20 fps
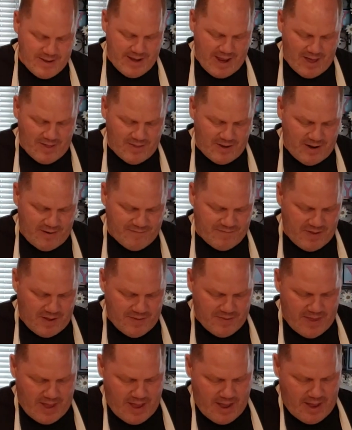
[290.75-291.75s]
now that I've
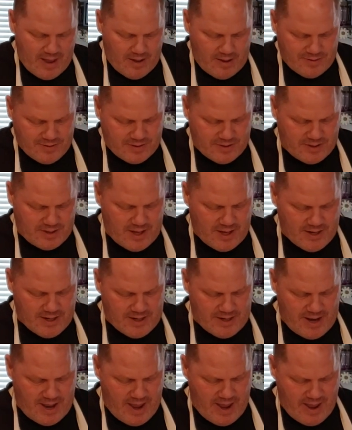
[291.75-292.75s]
done that, I'll just cut it
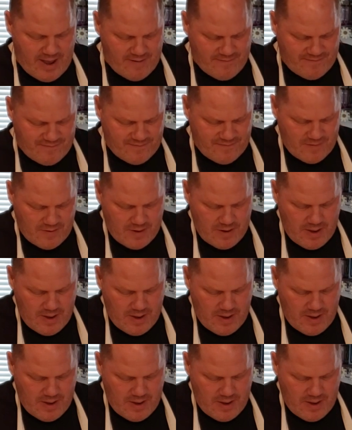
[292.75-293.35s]
in half.